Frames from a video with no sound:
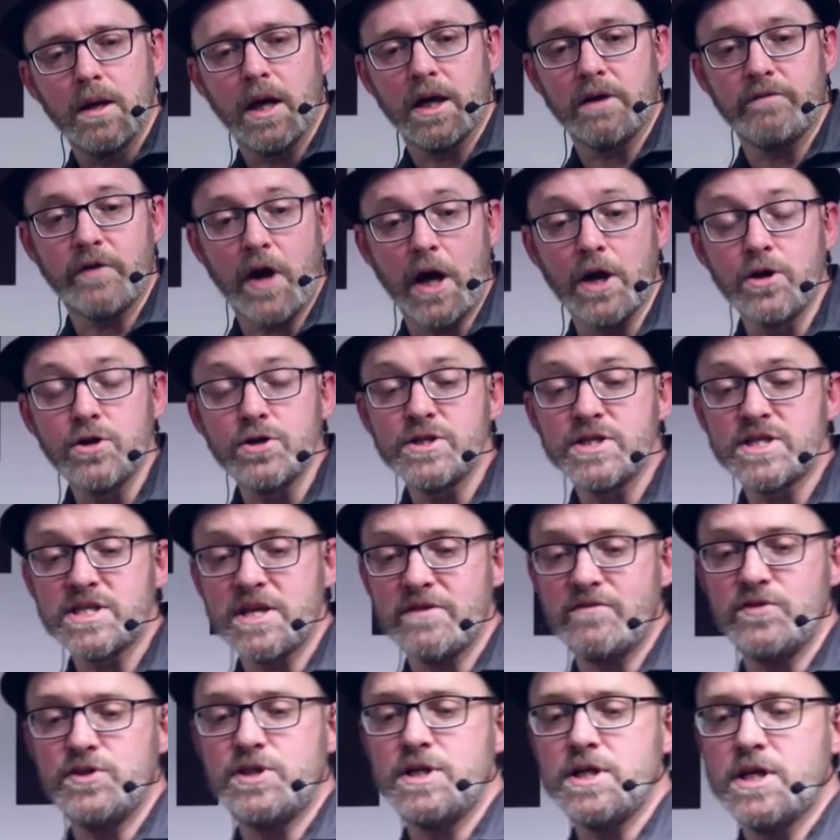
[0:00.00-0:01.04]
Out of
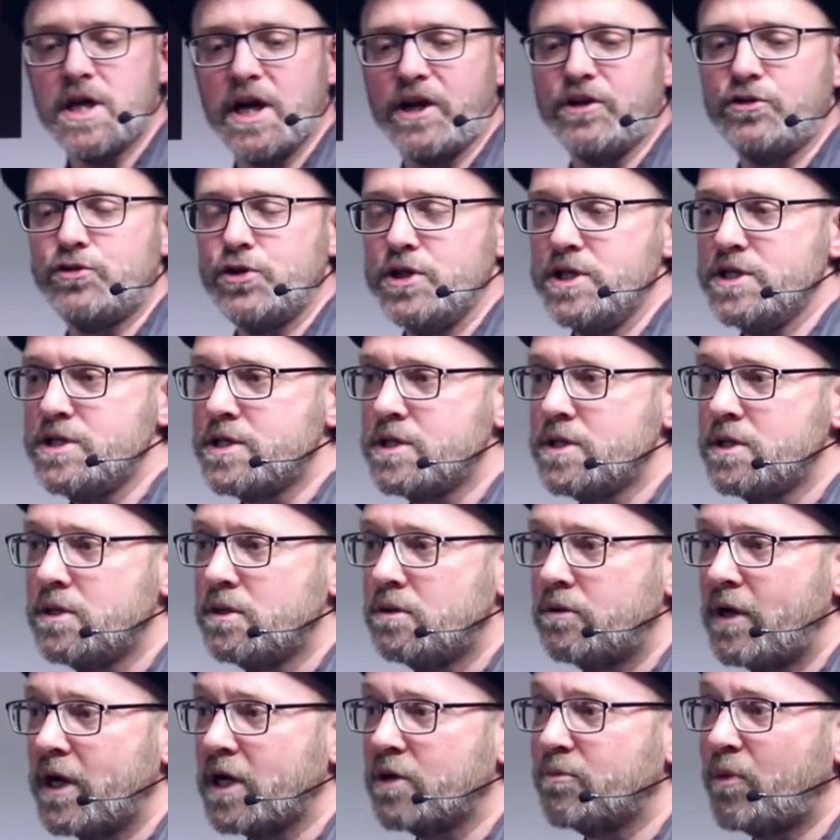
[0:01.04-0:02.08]
170 countries
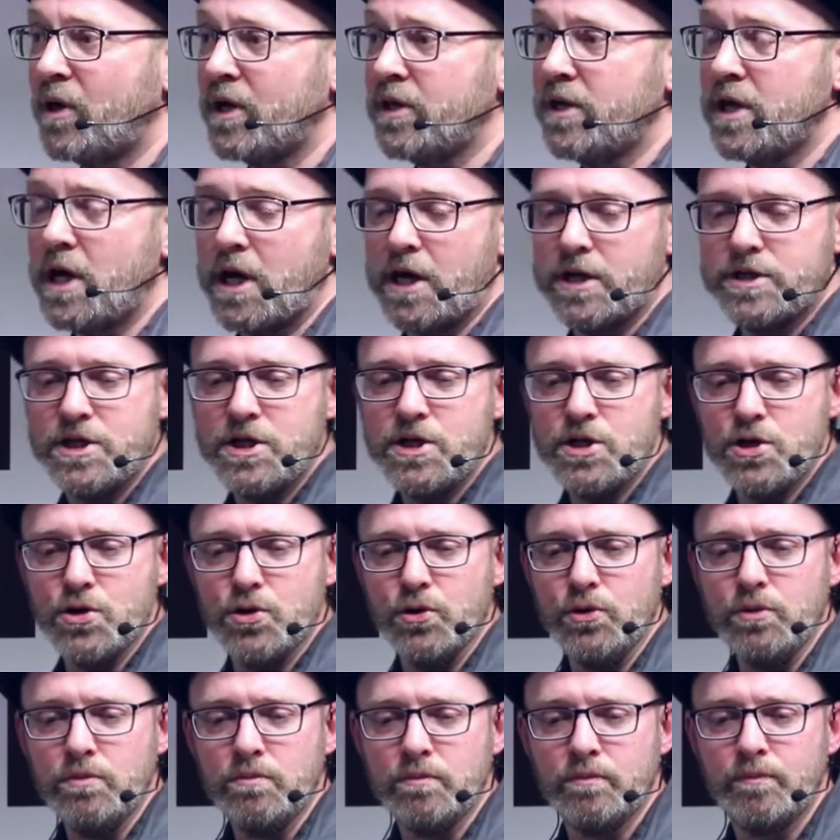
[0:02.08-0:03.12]
ranked by the
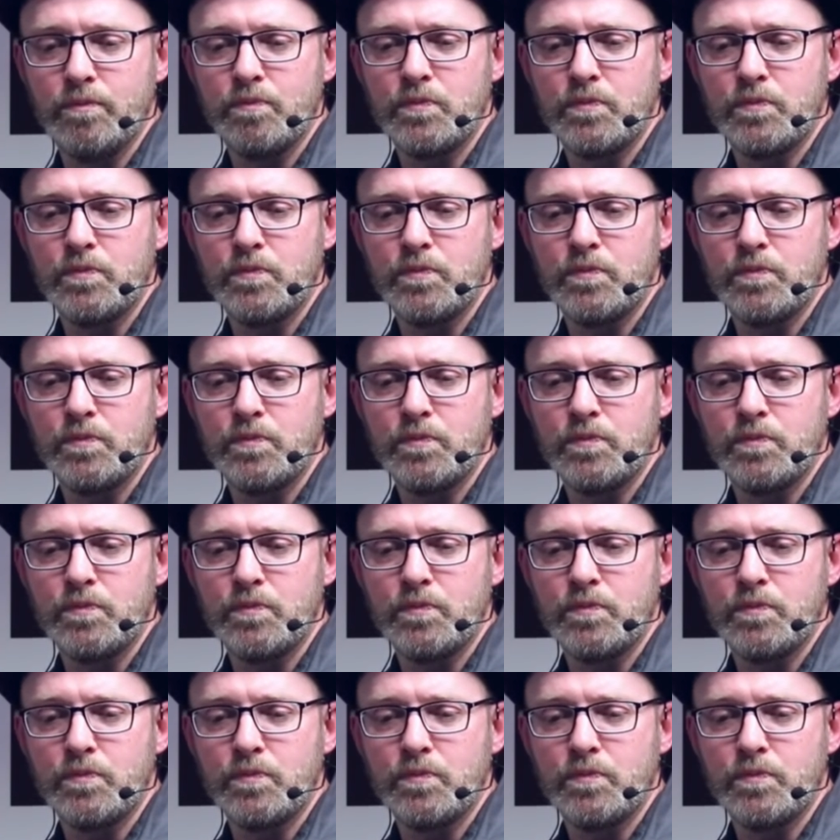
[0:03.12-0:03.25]
ITU,